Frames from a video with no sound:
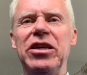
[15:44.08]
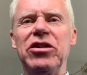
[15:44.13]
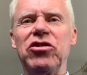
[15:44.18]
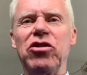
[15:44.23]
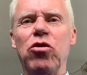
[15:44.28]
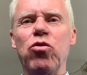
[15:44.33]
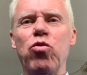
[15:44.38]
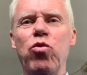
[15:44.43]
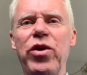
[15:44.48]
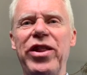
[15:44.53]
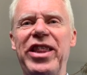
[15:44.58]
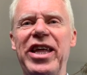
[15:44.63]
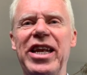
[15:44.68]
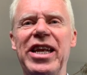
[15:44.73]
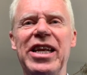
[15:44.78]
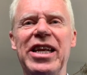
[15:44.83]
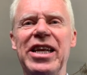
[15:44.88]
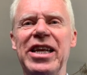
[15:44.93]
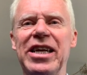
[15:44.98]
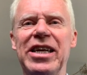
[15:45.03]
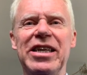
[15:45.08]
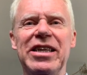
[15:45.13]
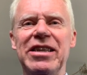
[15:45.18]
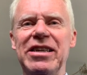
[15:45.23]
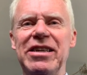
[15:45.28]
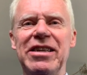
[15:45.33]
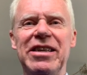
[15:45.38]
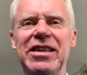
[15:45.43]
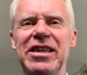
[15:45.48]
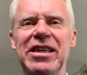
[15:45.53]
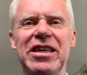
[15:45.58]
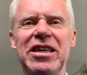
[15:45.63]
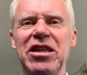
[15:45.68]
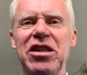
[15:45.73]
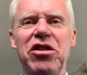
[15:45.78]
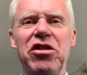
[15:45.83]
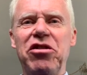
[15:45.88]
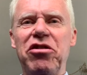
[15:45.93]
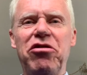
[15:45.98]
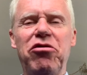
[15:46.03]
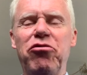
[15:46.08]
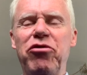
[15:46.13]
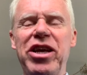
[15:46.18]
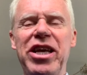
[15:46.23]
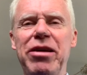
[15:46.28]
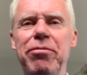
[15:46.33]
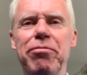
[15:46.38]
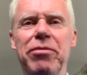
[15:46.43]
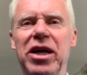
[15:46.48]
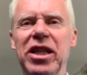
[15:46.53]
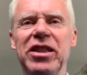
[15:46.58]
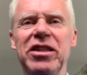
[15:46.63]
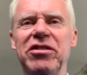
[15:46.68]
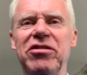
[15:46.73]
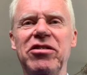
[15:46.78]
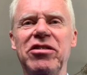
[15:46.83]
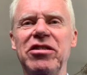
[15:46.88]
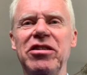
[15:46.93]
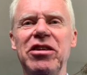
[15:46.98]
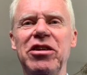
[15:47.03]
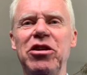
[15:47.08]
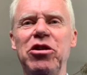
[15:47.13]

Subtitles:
within 3 months,